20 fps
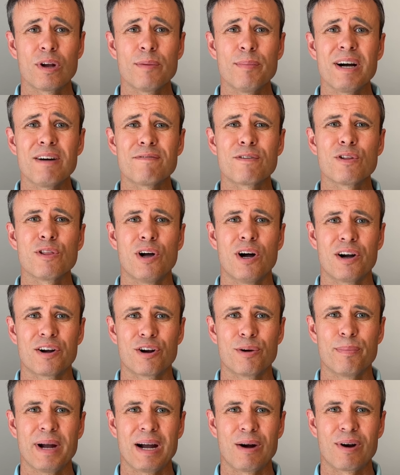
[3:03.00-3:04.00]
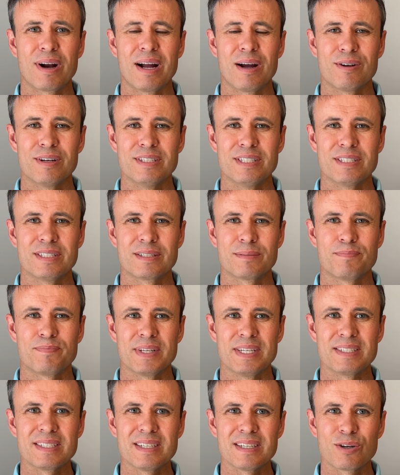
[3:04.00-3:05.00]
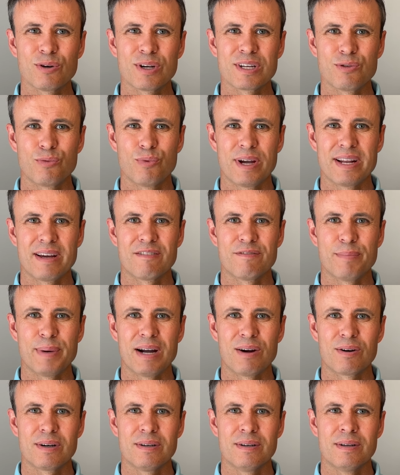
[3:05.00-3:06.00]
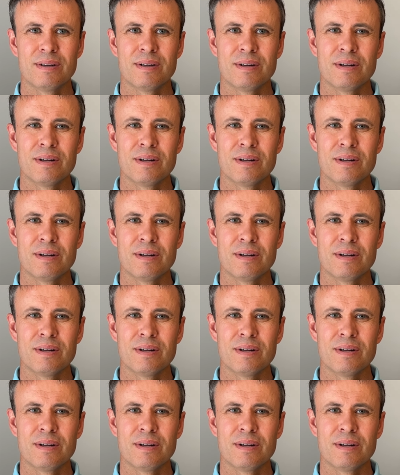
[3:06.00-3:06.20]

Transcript: what about for longer power outages? Isn't it going to run out of power?